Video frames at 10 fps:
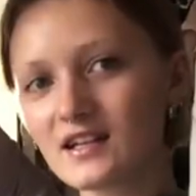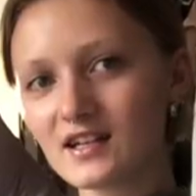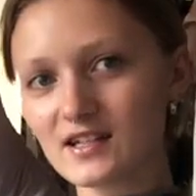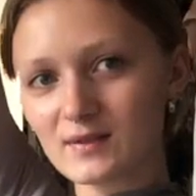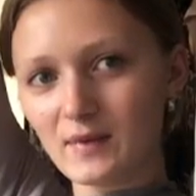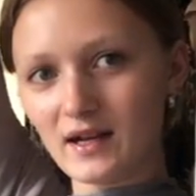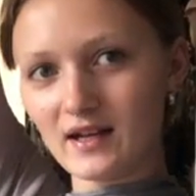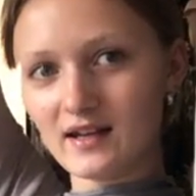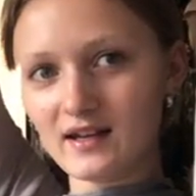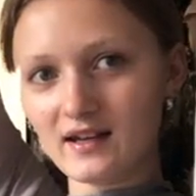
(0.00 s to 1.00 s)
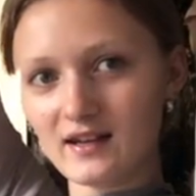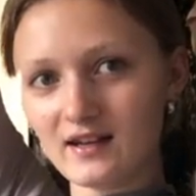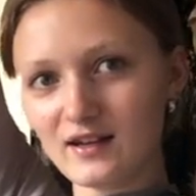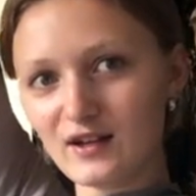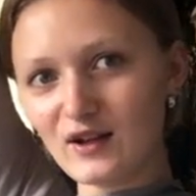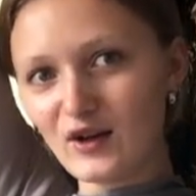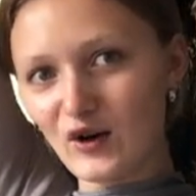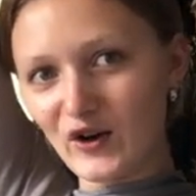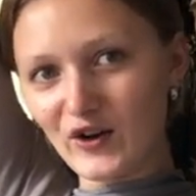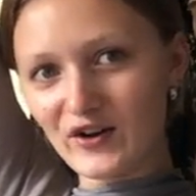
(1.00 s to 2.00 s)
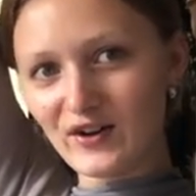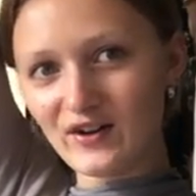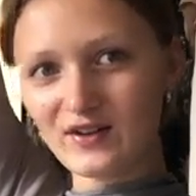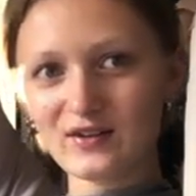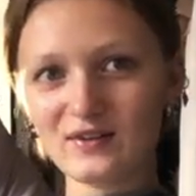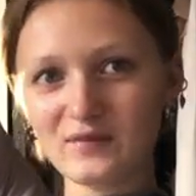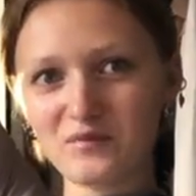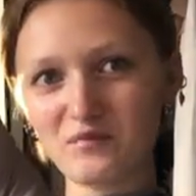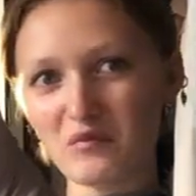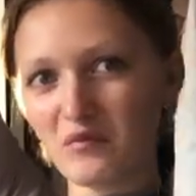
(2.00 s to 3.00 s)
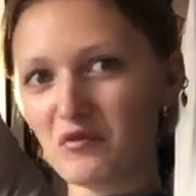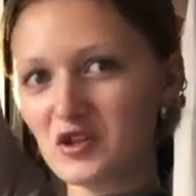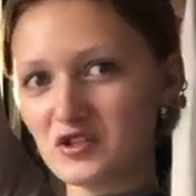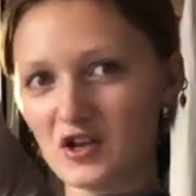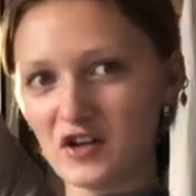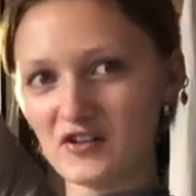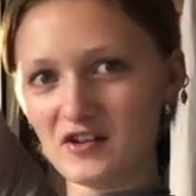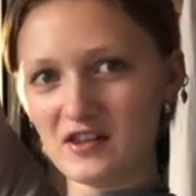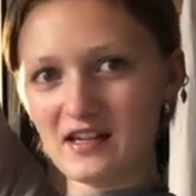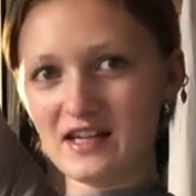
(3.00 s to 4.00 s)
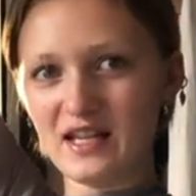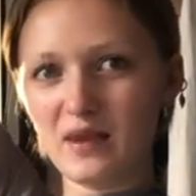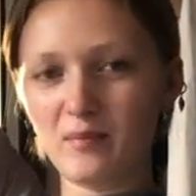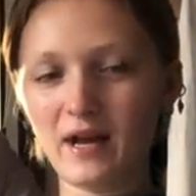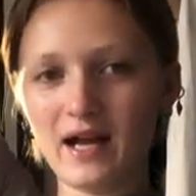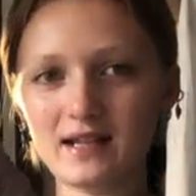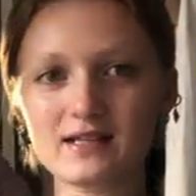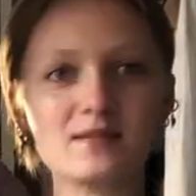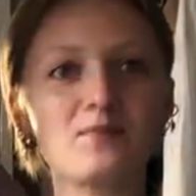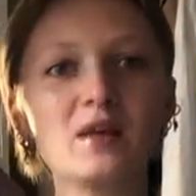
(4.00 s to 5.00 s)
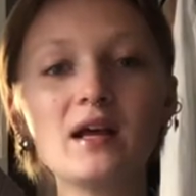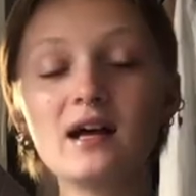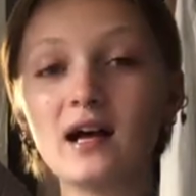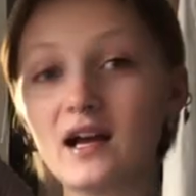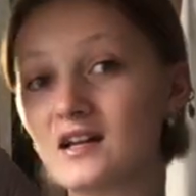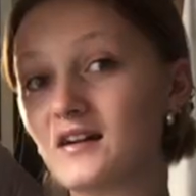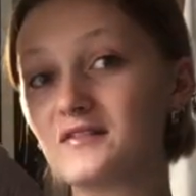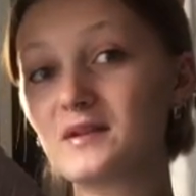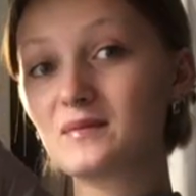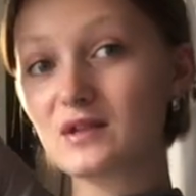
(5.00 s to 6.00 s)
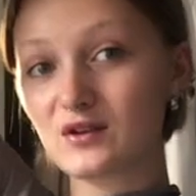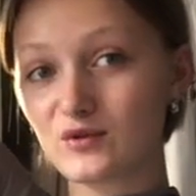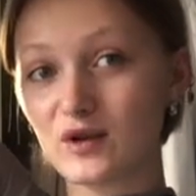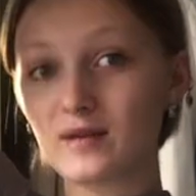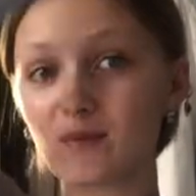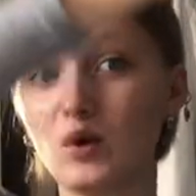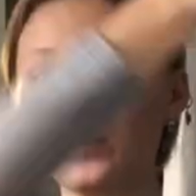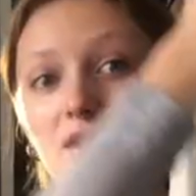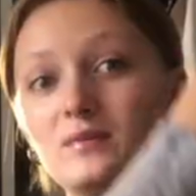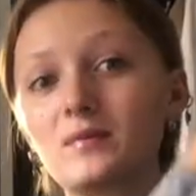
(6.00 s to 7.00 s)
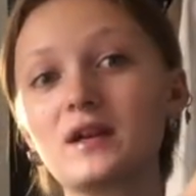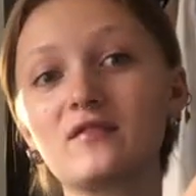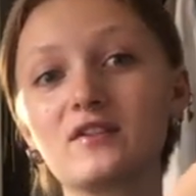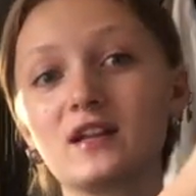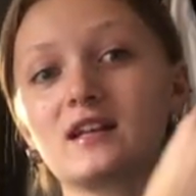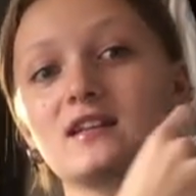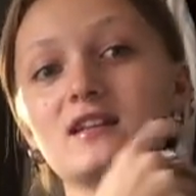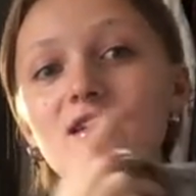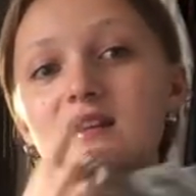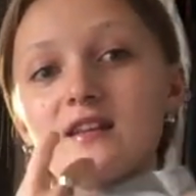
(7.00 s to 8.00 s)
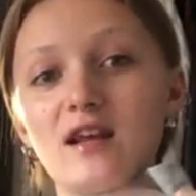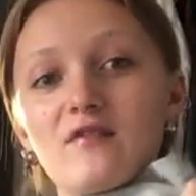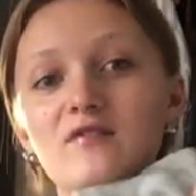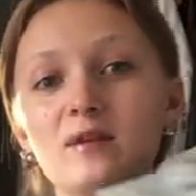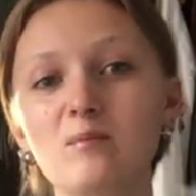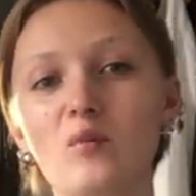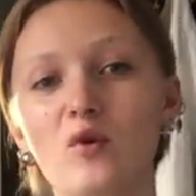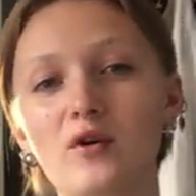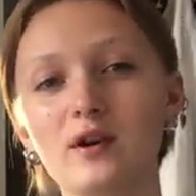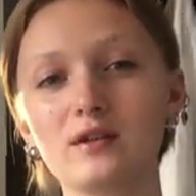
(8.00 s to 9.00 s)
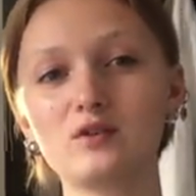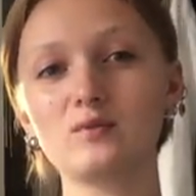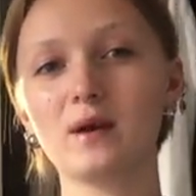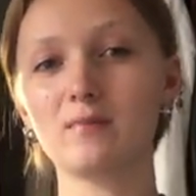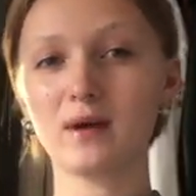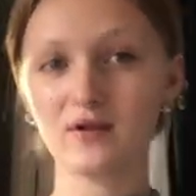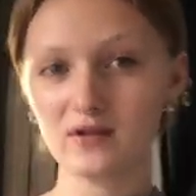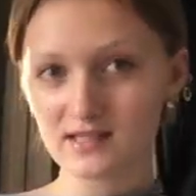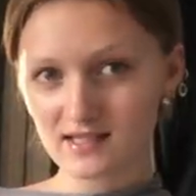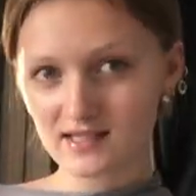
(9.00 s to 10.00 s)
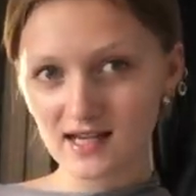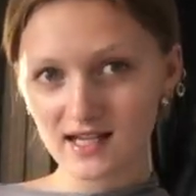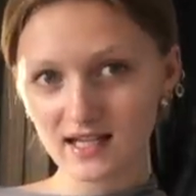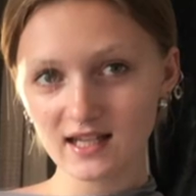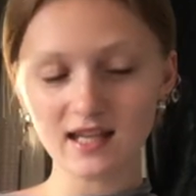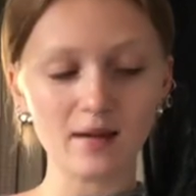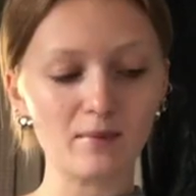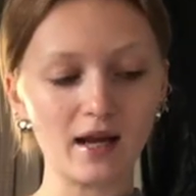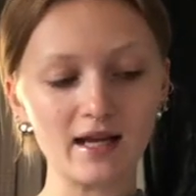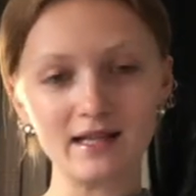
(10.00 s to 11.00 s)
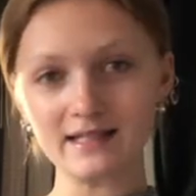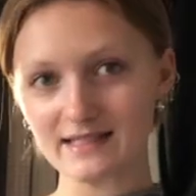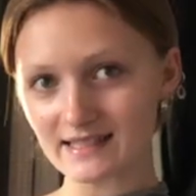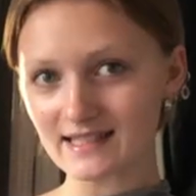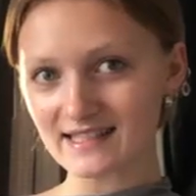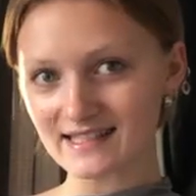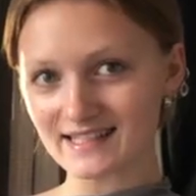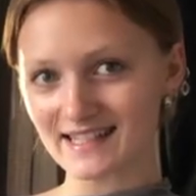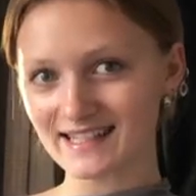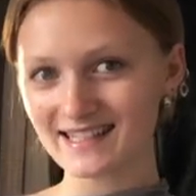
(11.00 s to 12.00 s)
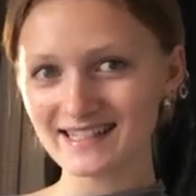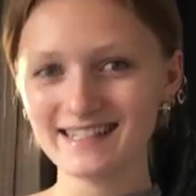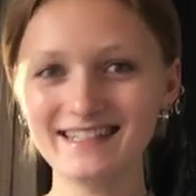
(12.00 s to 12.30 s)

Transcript: It's my long, just under the knee pants. I love them, they're great moment, but I feel like they fit more into my Paris aesthetic than my Italy aesthetic.